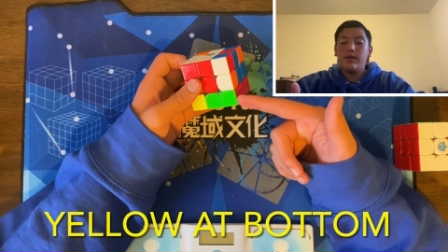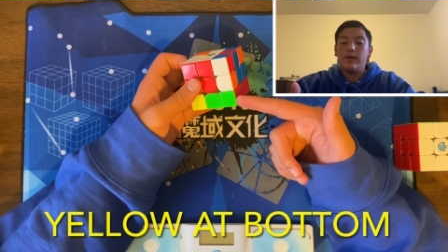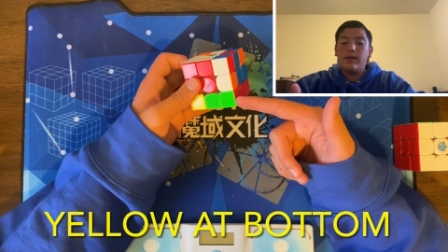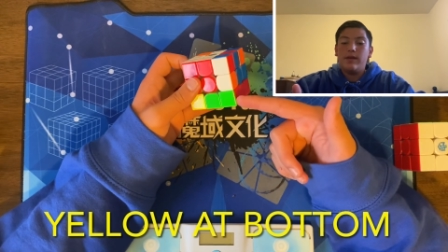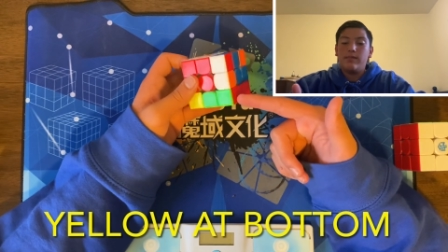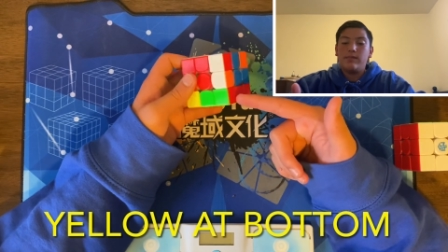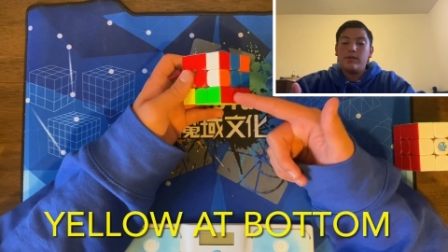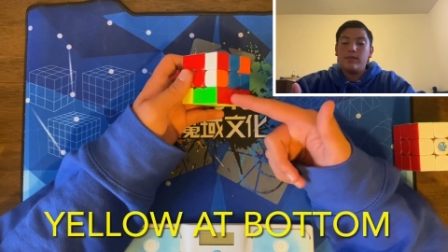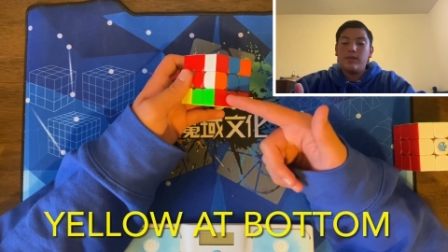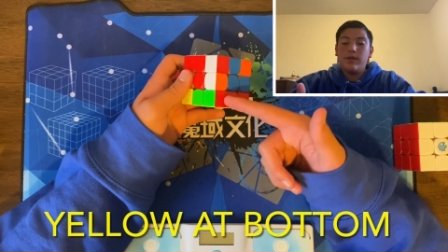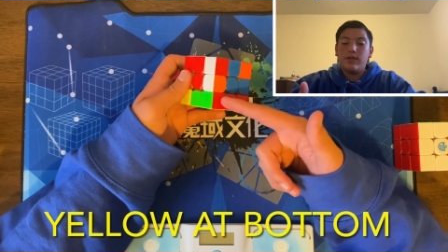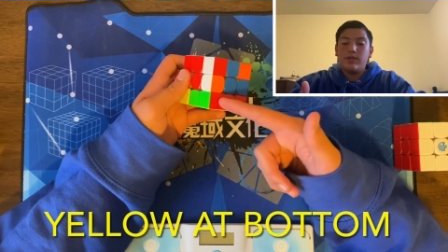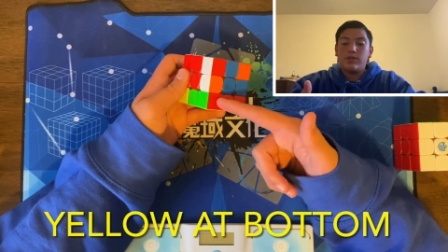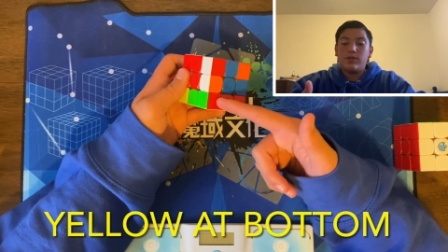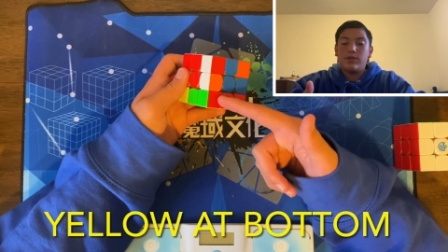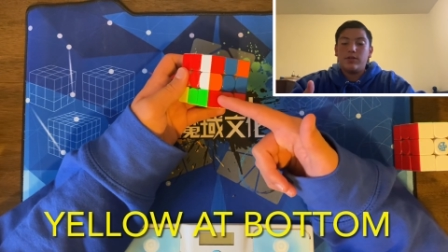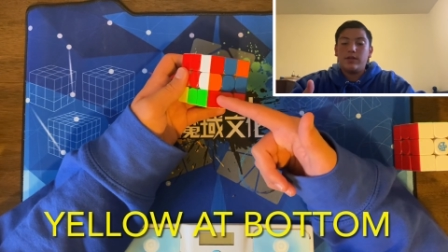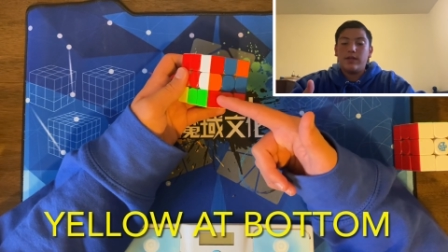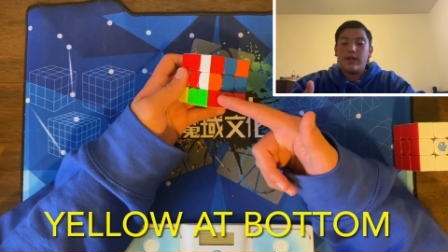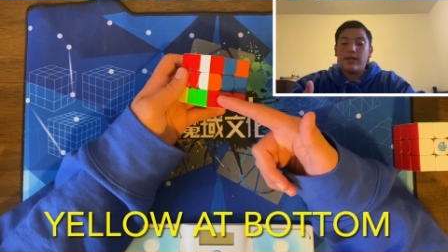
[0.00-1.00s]
but make sure
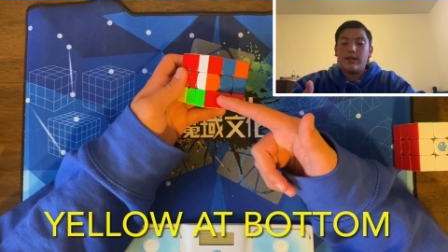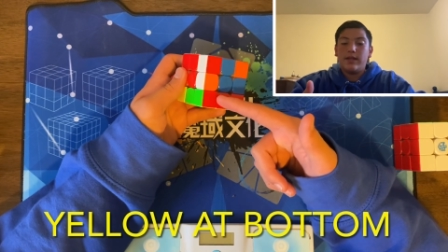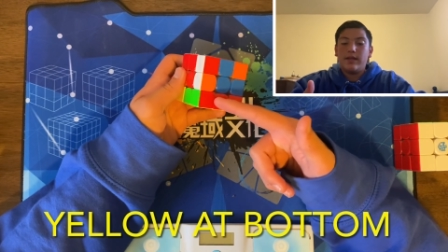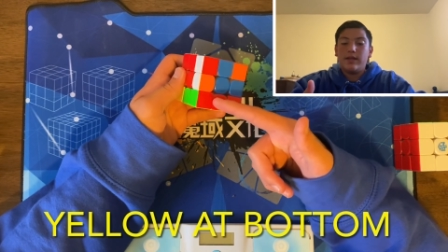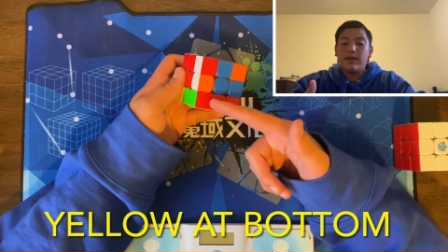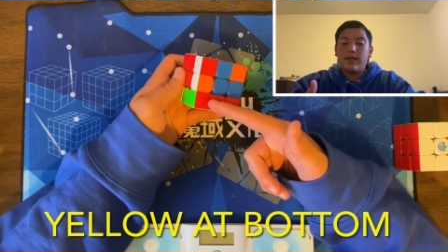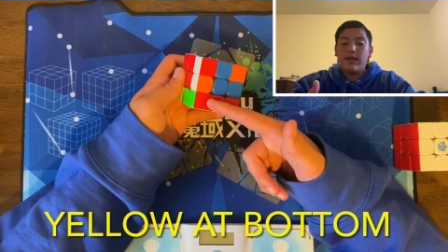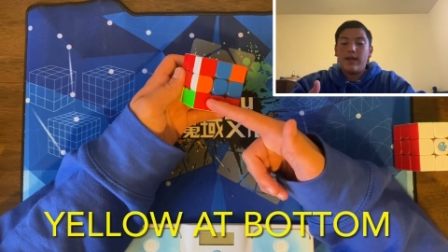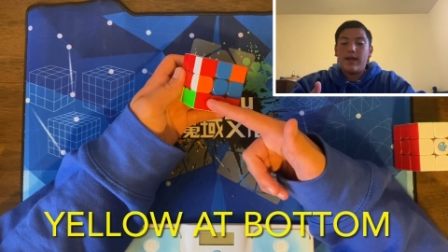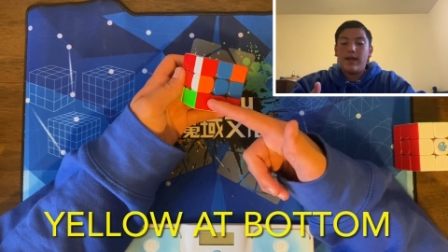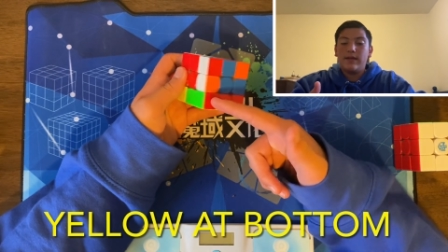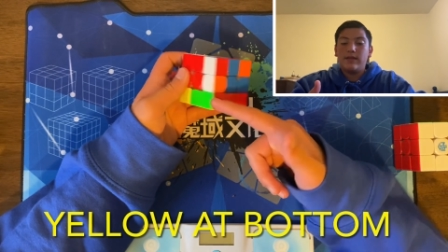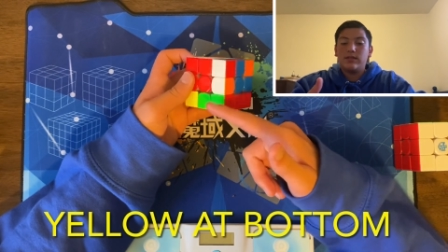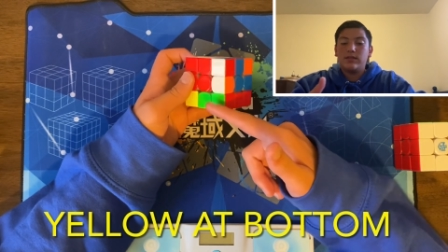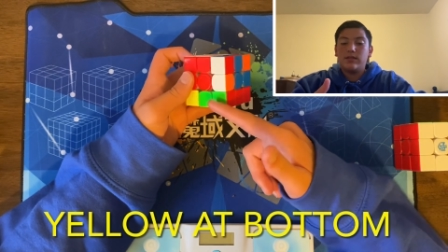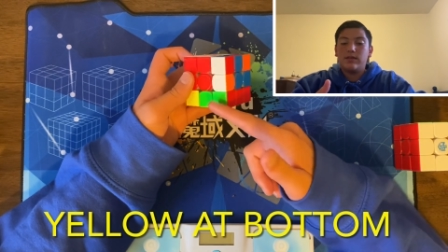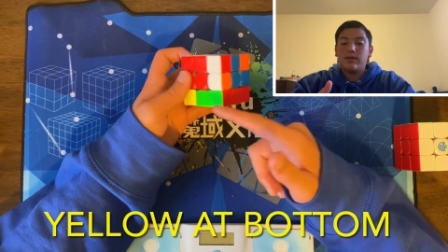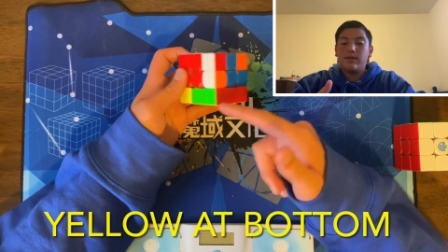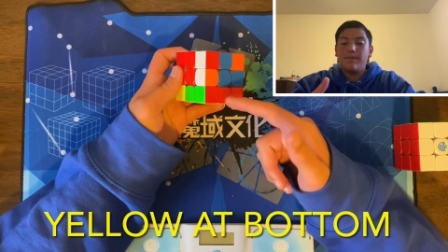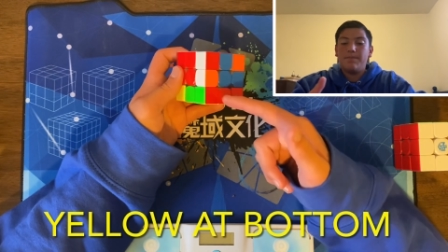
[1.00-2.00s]
that it has
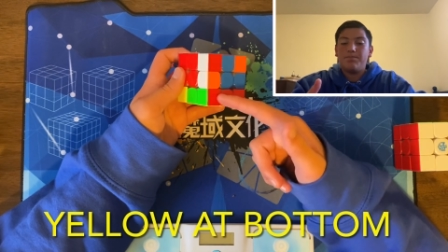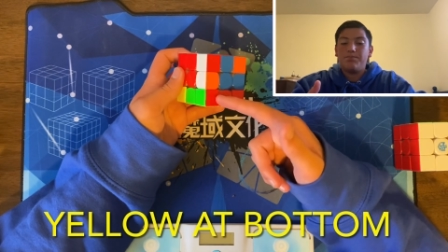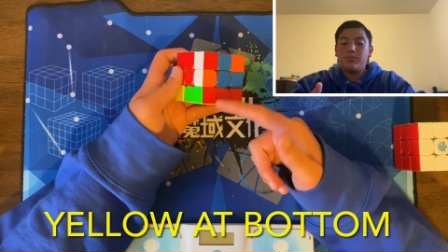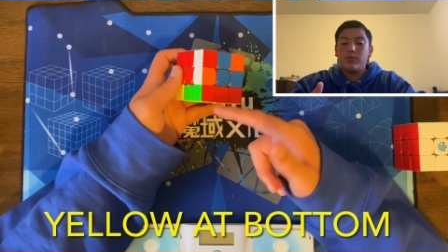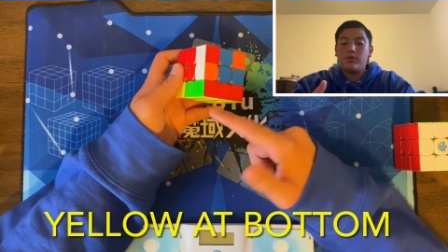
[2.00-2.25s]
both